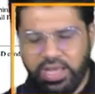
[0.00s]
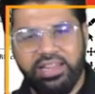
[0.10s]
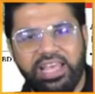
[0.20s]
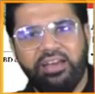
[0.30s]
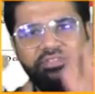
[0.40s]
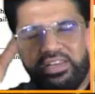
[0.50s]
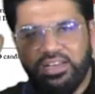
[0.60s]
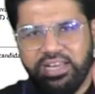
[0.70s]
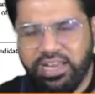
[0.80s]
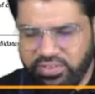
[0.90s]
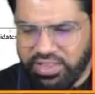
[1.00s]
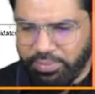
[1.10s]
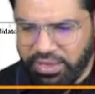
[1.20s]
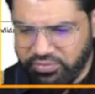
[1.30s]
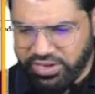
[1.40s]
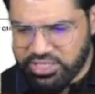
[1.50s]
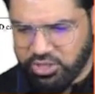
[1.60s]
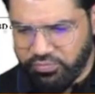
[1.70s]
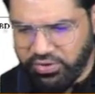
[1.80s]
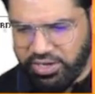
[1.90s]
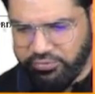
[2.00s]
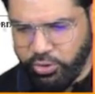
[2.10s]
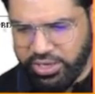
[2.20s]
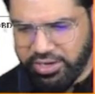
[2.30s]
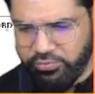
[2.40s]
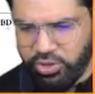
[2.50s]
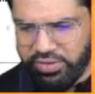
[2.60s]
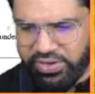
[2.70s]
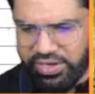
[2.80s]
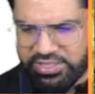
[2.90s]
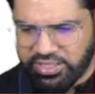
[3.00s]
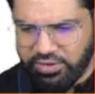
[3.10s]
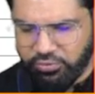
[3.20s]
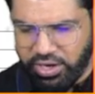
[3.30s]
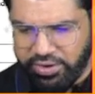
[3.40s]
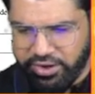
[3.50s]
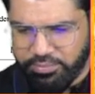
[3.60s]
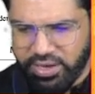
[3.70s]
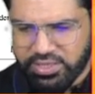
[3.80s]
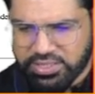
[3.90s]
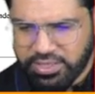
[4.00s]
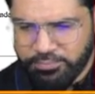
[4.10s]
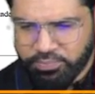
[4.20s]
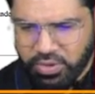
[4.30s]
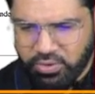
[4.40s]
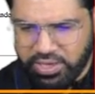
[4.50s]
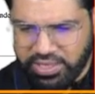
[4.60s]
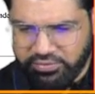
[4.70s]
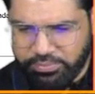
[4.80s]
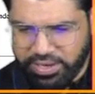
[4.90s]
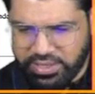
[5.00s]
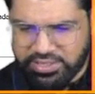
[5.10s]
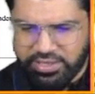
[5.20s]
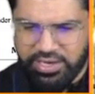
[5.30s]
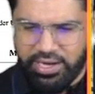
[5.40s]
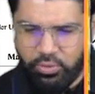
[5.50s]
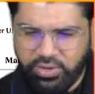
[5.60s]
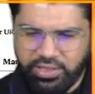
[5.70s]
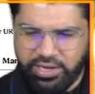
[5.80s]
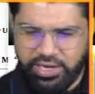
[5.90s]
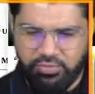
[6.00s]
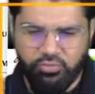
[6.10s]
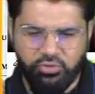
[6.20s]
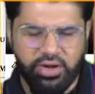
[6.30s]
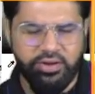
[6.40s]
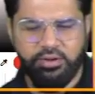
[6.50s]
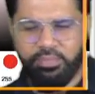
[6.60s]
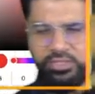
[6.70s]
they have clearly given the bifurcation of interview. Interview they will consider for 100 marks. They will be considering counting the interview for 100 marks.